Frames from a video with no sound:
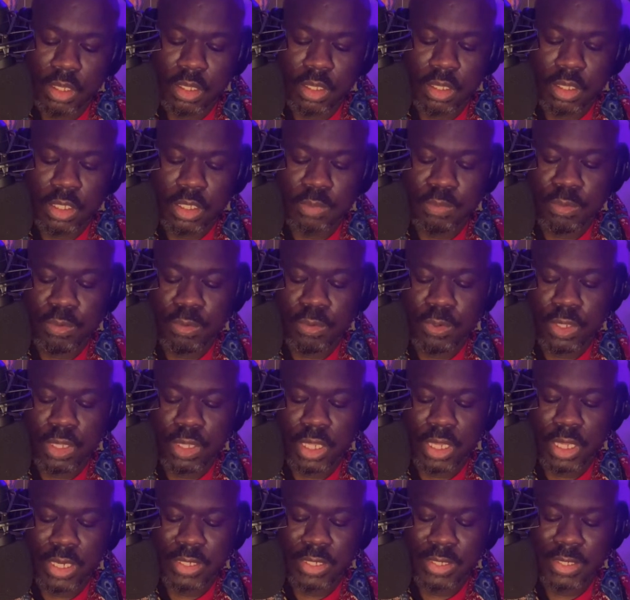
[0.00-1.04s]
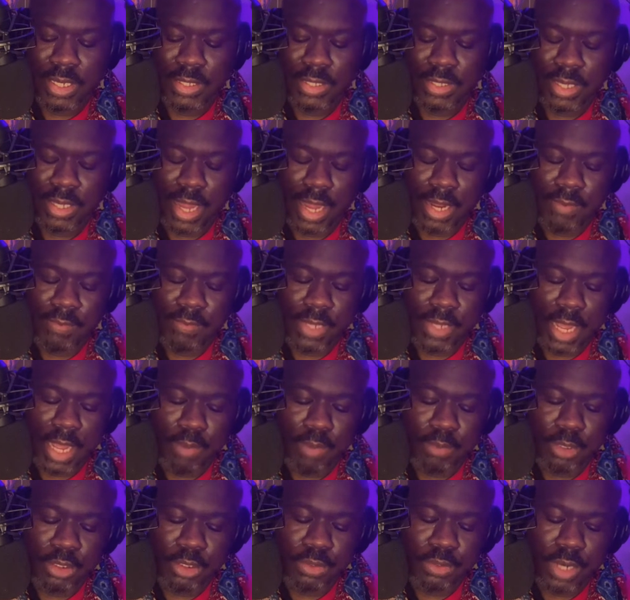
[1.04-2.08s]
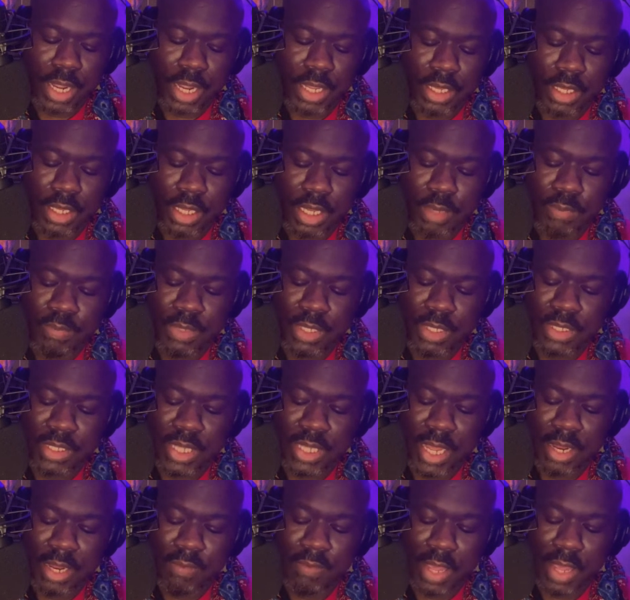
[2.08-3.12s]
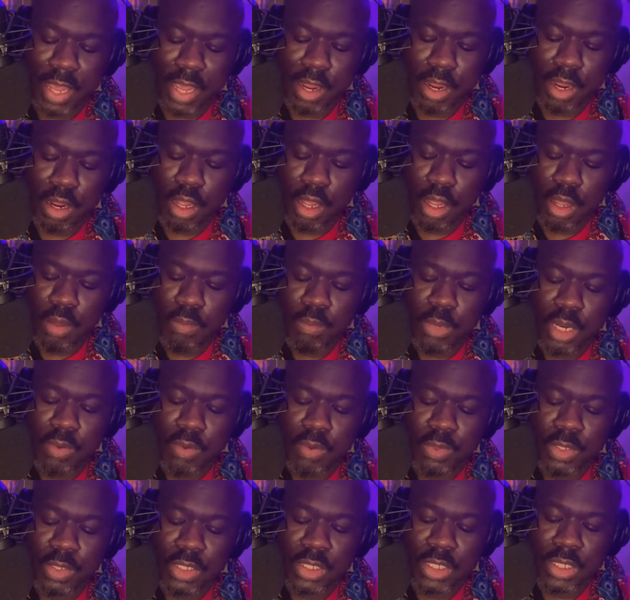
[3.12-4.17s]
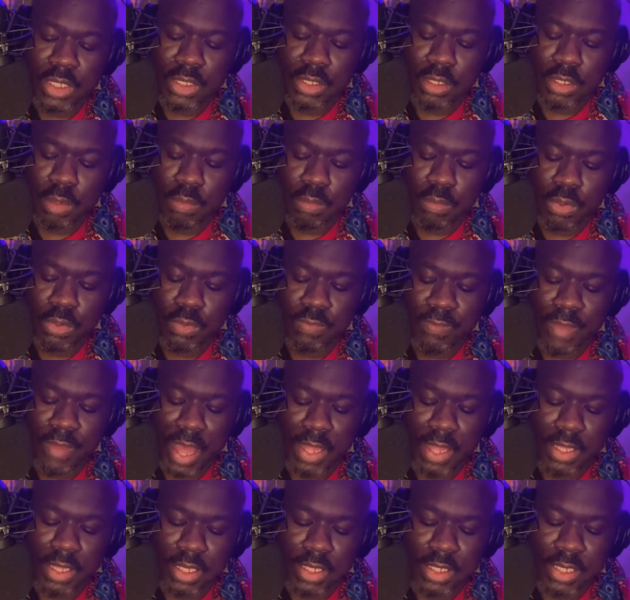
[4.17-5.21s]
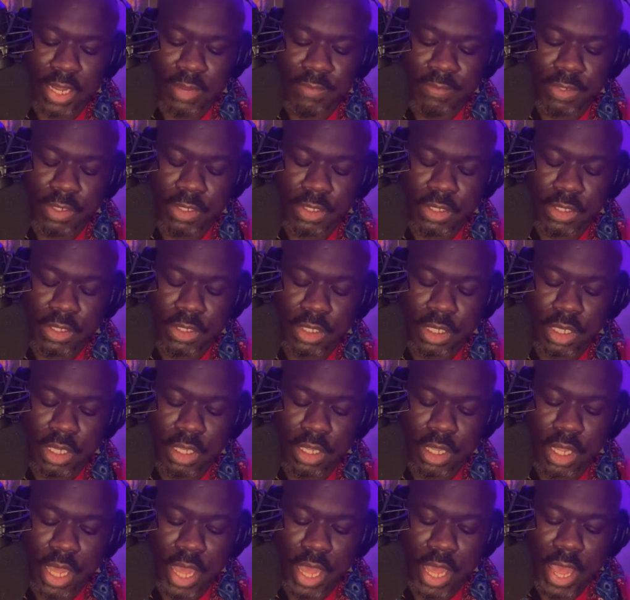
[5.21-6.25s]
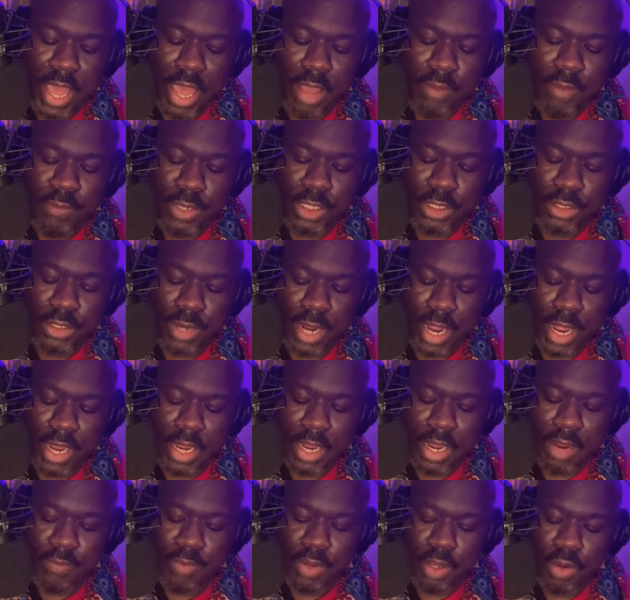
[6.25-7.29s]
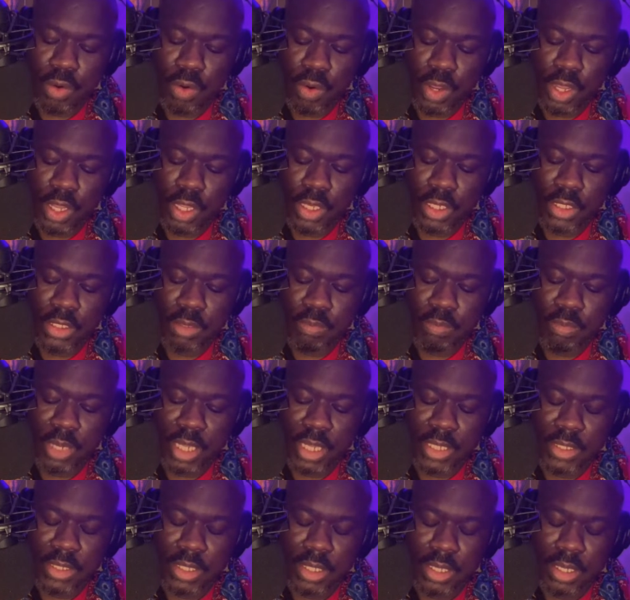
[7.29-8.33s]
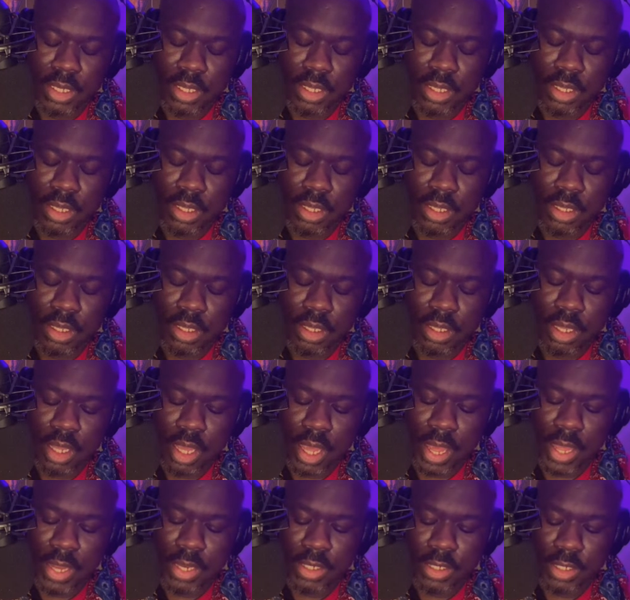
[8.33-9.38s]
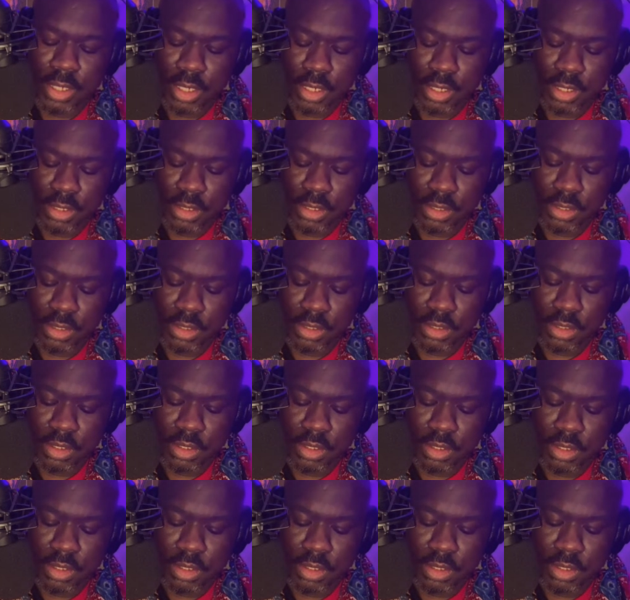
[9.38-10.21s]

This poor thing takes a lot of time to try and keep this head of hair, but it resists her most valiant efforts. Every strand, every coil is a blessing and a curse.